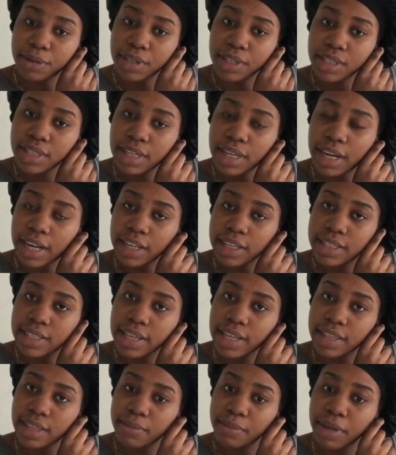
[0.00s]
She said I could
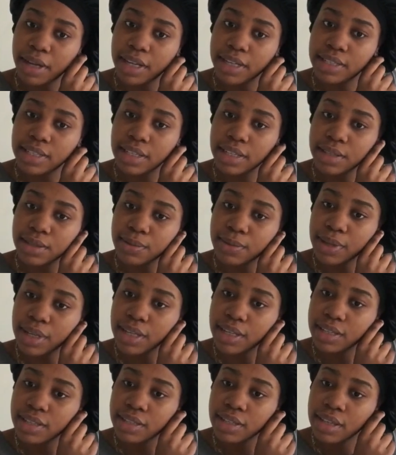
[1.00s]
take them out at 6
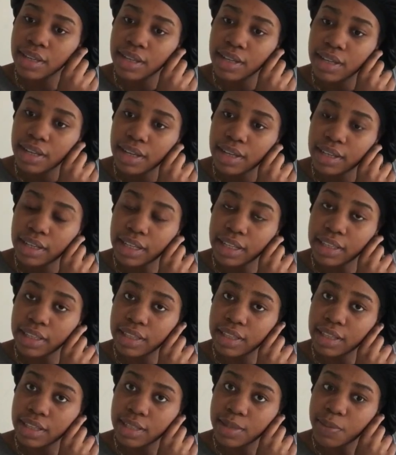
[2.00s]
weeks,
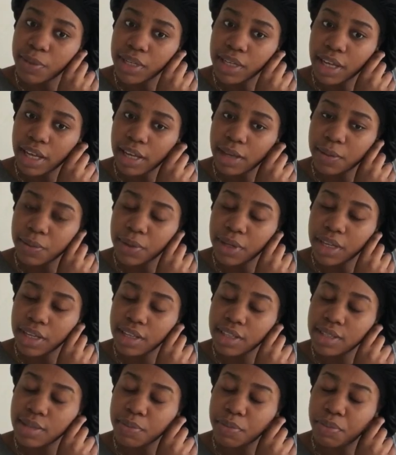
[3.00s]
and it's been 8
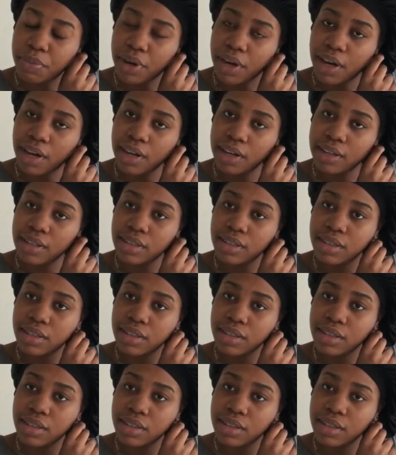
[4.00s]
weeks, but